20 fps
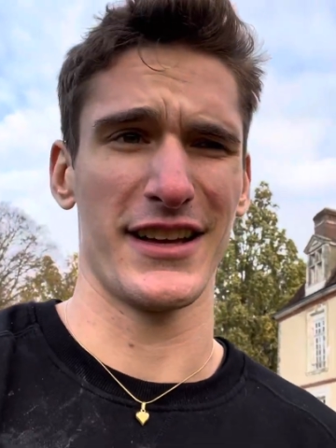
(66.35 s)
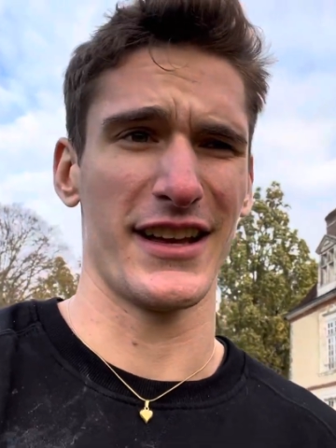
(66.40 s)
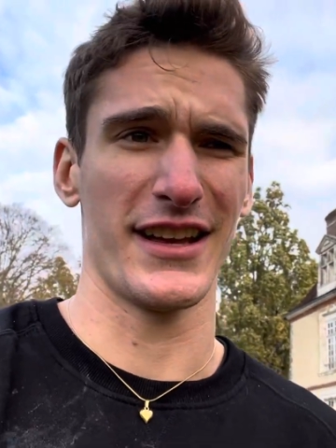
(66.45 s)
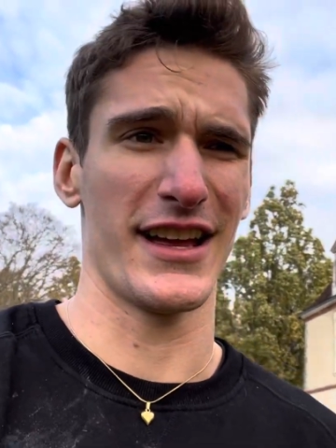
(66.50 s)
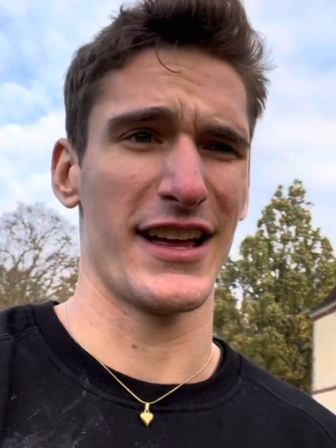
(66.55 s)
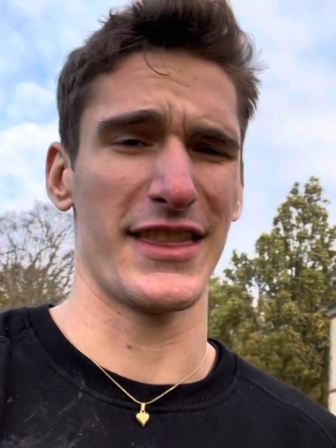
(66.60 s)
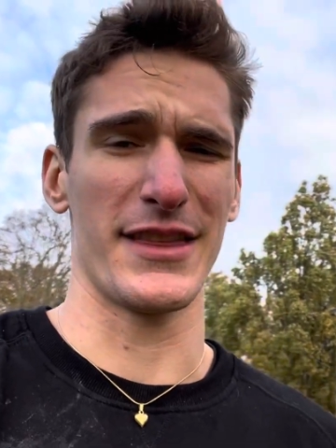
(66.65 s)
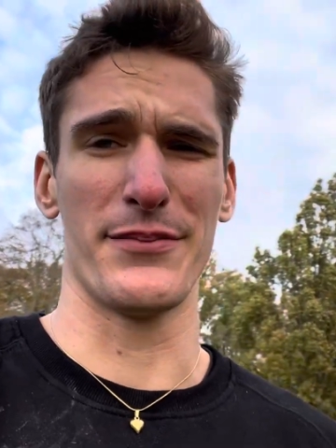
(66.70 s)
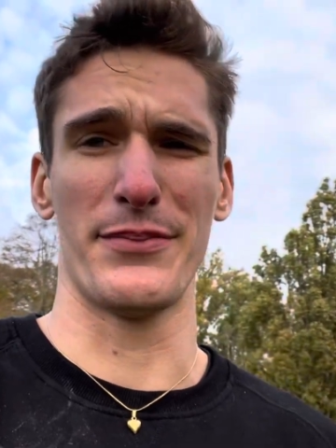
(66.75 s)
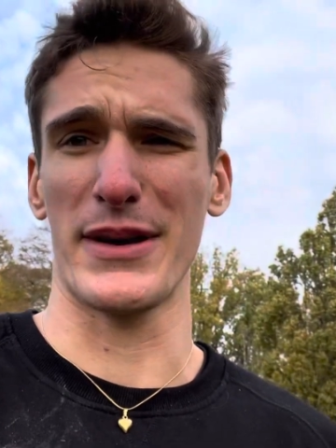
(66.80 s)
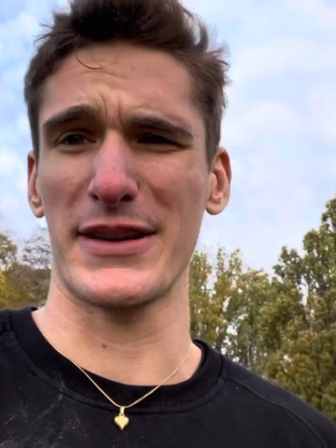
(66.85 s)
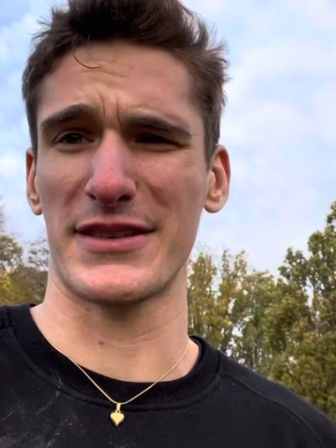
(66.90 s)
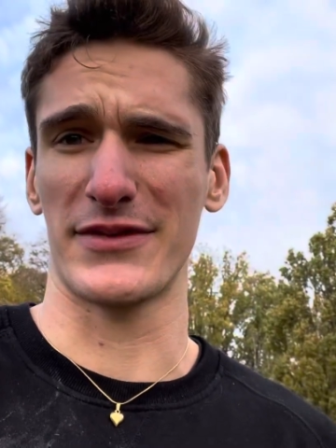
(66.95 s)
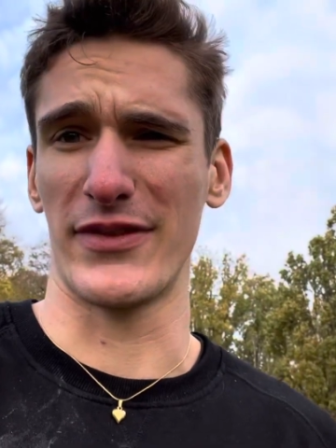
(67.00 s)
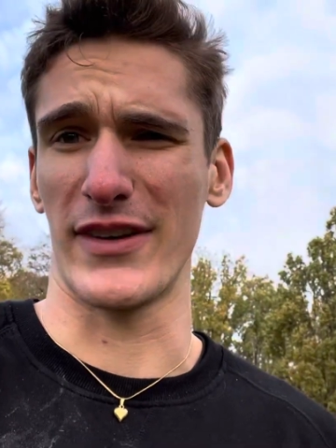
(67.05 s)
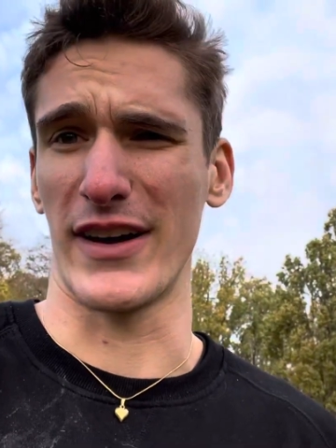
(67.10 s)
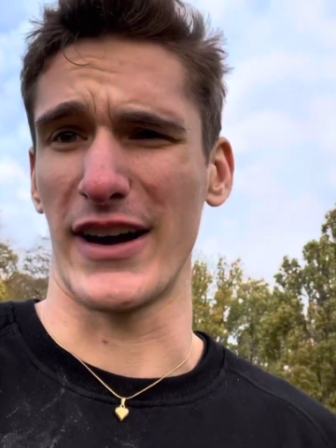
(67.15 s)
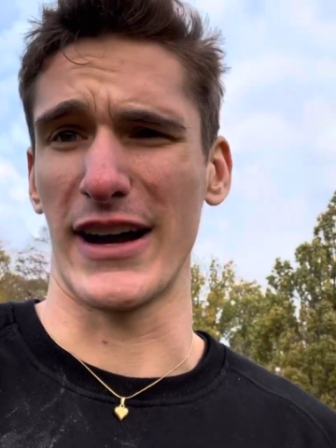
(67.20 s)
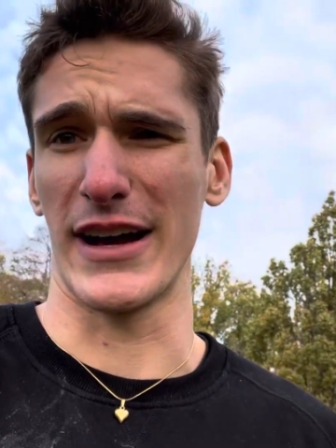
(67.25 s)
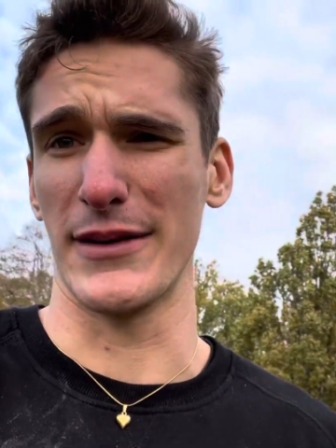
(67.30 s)
and the best
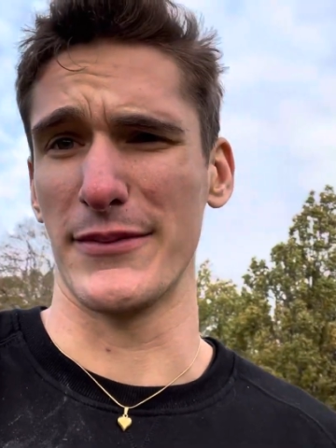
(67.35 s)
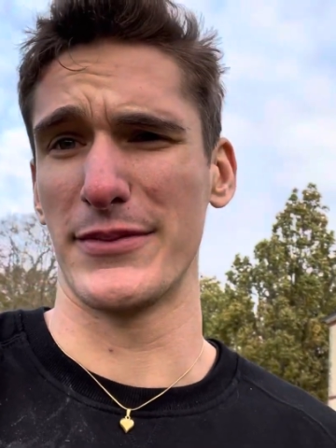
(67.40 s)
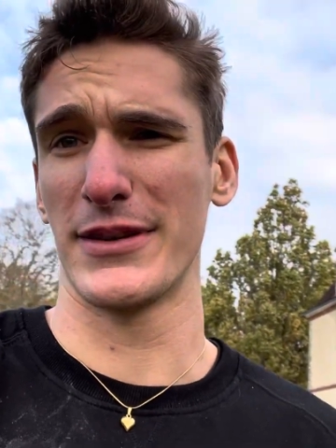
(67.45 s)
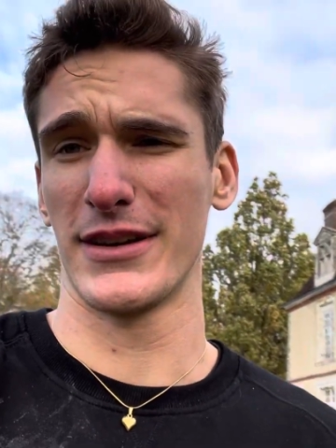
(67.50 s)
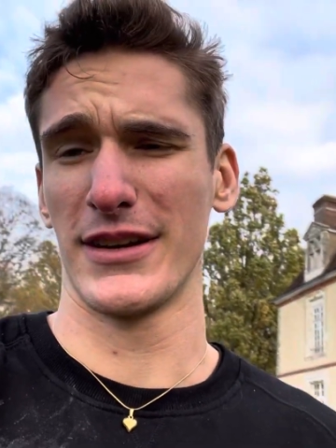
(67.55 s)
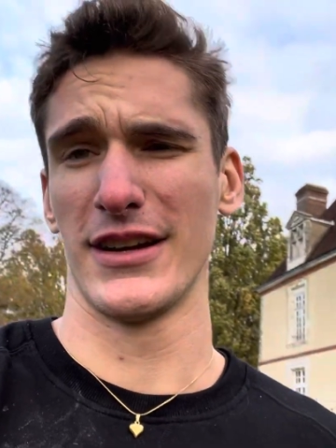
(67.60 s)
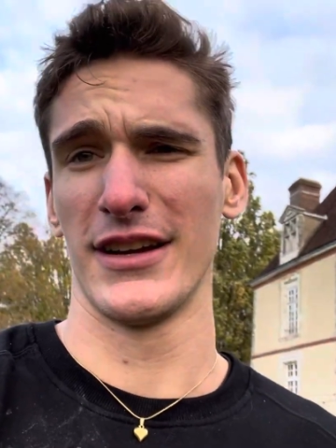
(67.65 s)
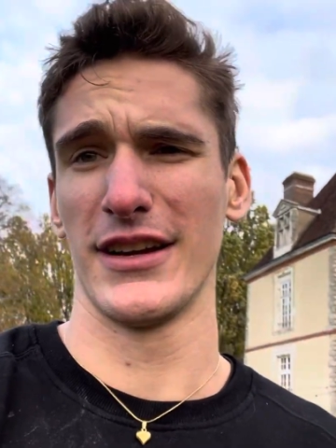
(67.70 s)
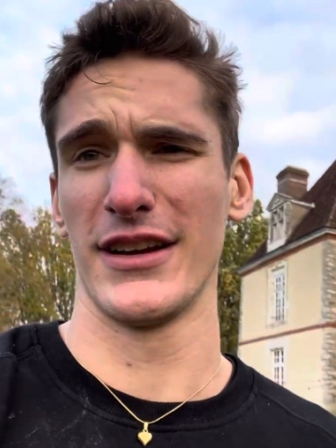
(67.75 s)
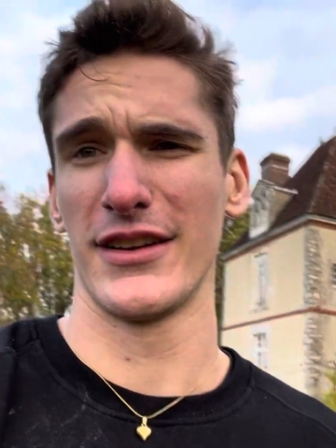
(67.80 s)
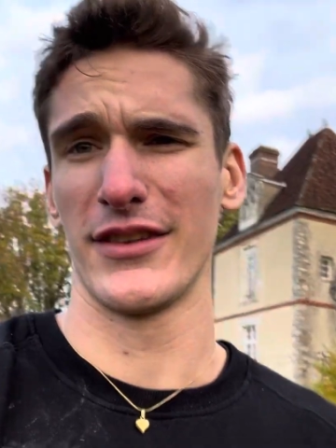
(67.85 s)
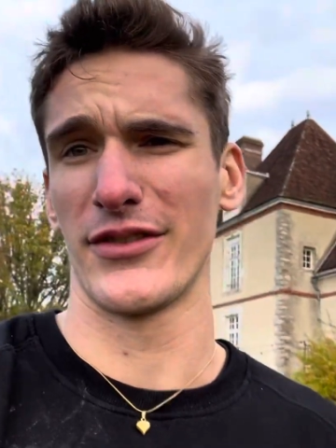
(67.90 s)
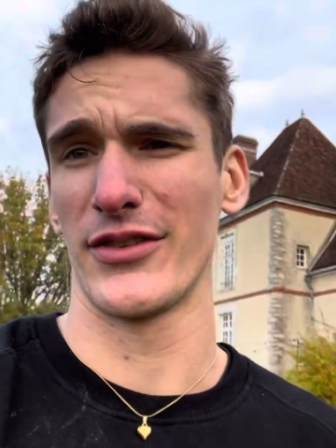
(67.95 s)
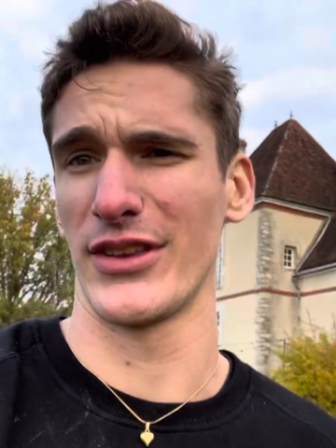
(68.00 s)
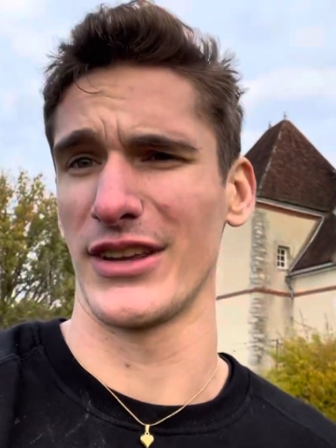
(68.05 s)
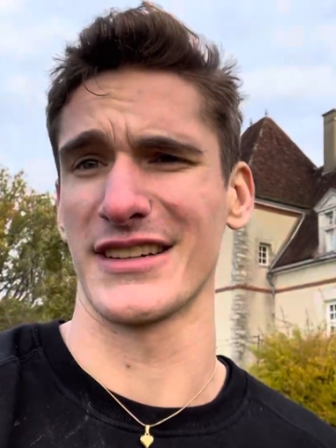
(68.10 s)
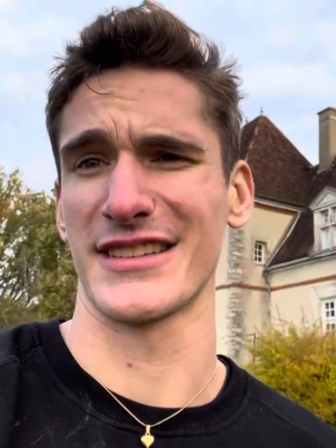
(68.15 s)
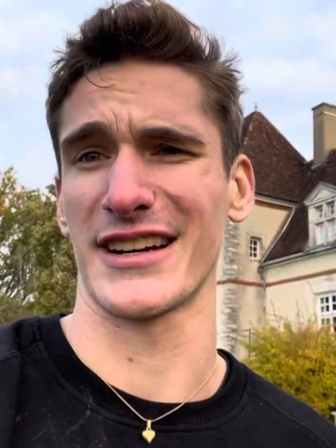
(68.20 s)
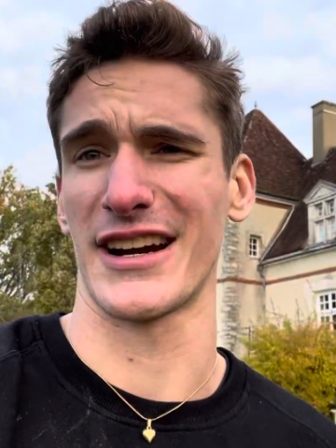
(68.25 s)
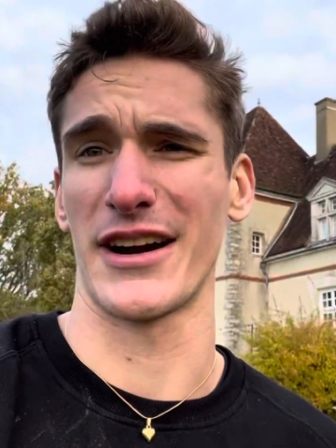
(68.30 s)
vibe for
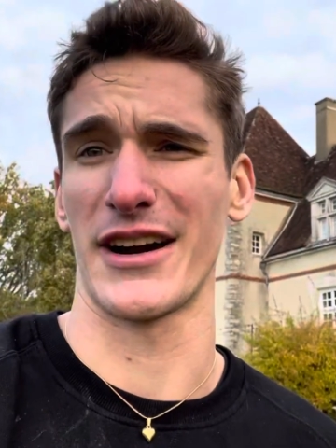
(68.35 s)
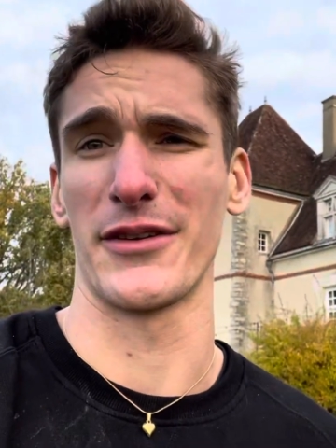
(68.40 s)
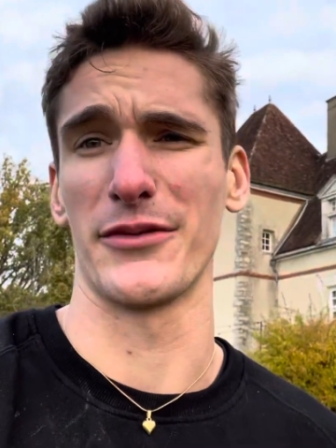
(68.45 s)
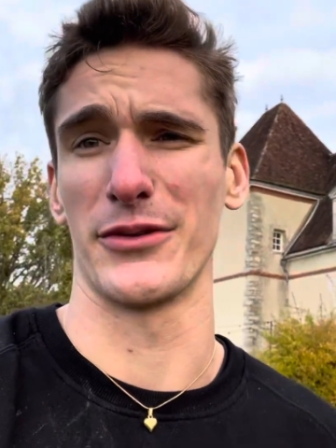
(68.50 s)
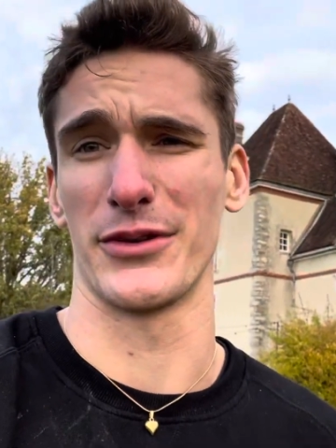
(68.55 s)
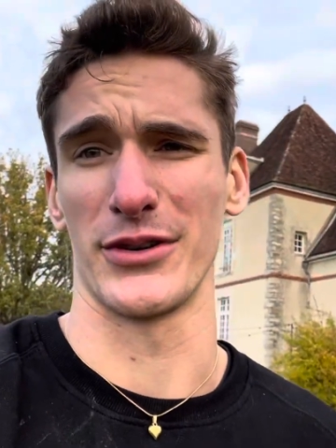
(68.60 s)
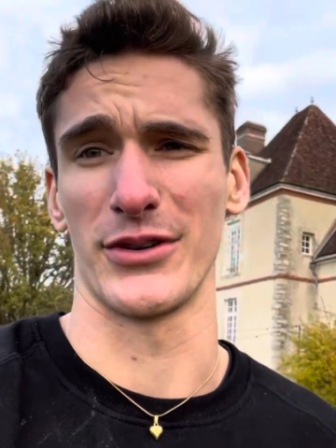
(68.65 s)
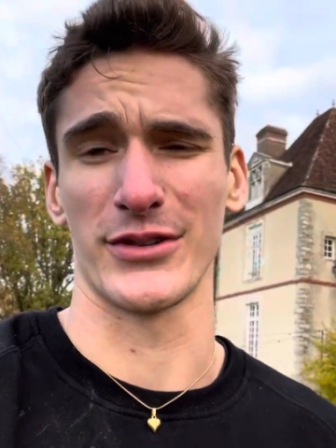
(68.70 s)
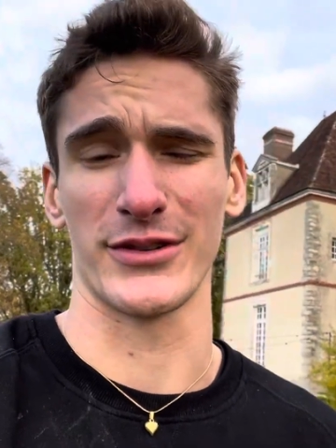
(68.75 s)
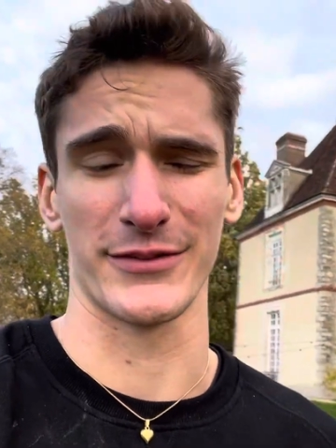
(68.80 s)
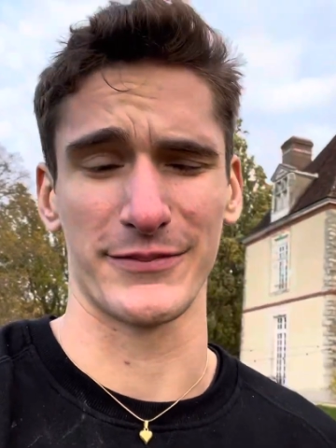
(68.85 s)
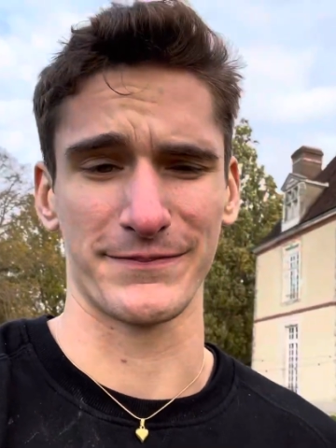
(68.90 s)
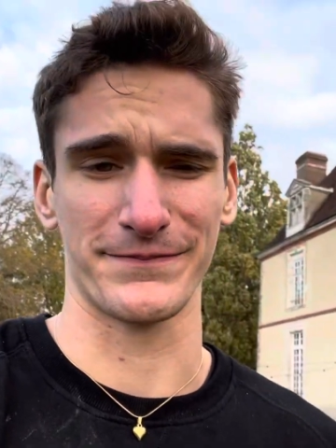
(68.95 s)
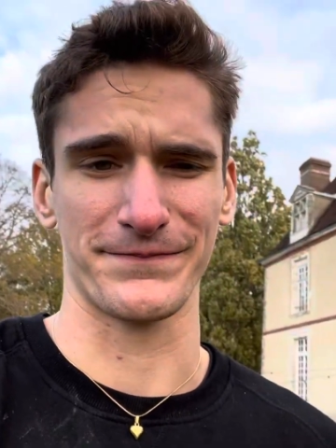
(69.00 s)
the entire world.